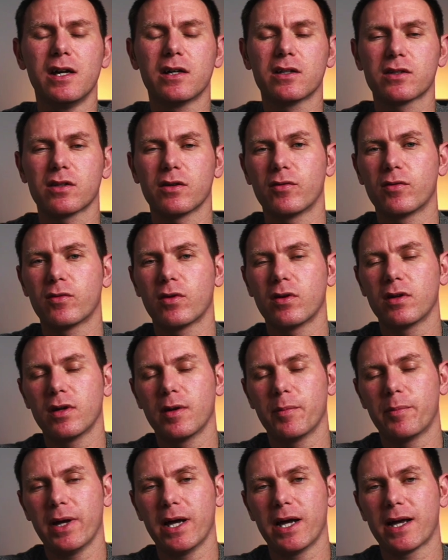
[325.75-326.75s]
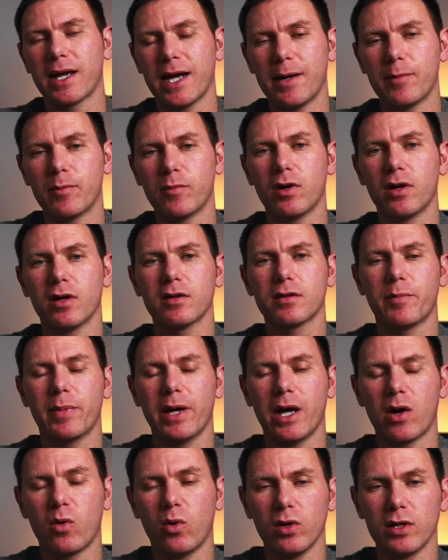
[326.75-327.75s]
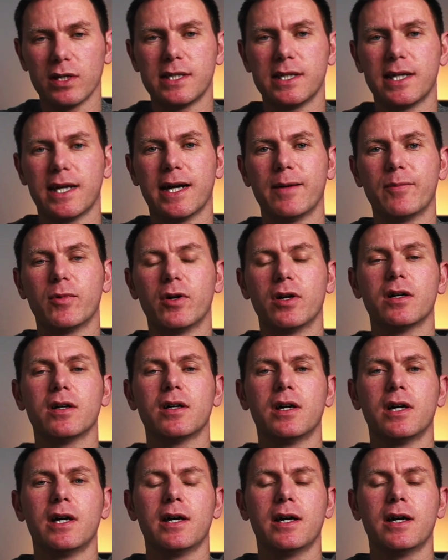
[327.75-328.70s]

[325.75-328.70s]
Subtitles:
So better camera, better quality camera.